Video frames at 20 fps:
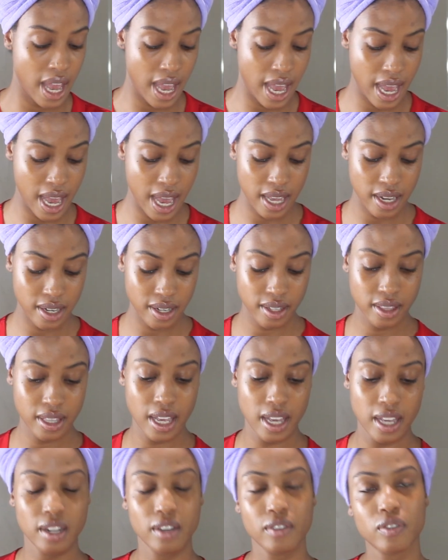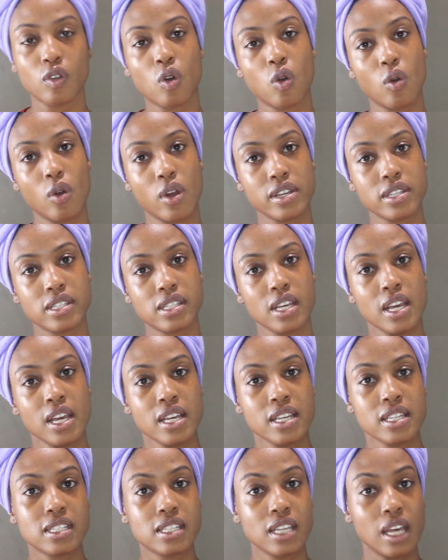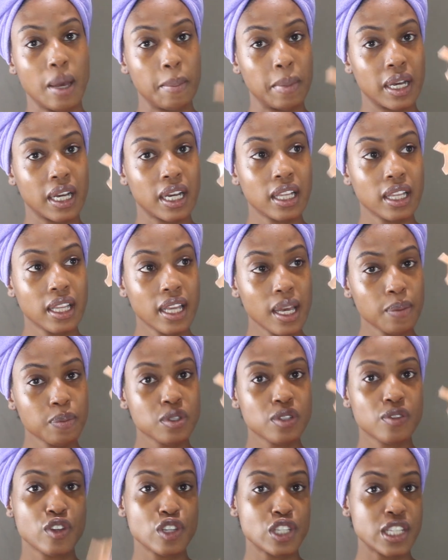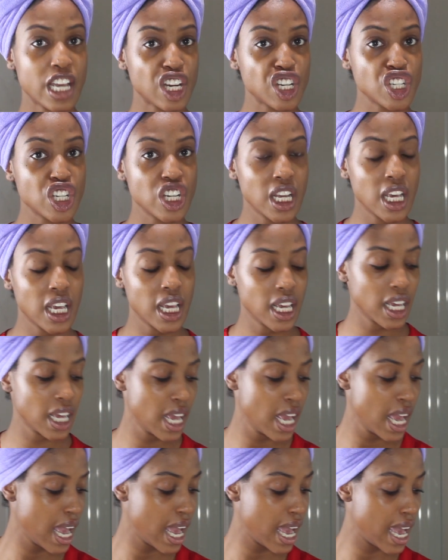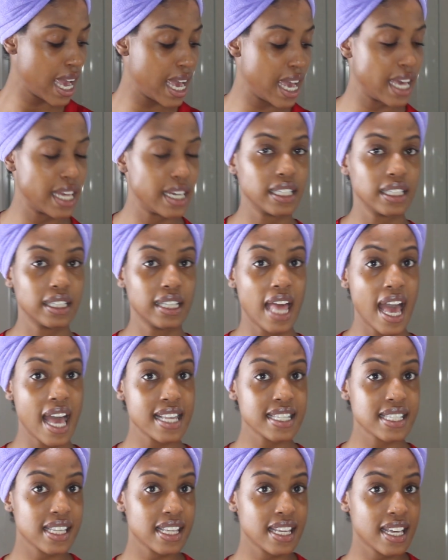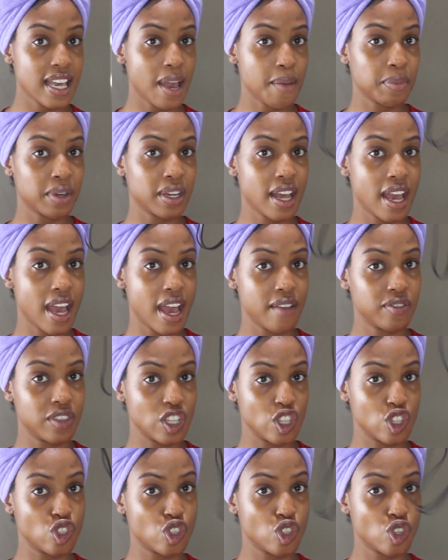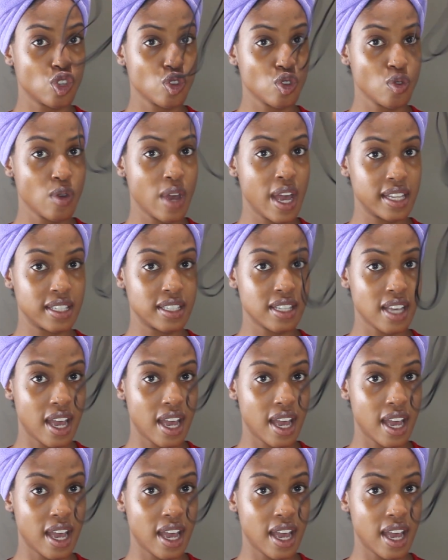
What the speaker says: And then, of course, some clamps for sectioning. And lastly, I'm going to have these two head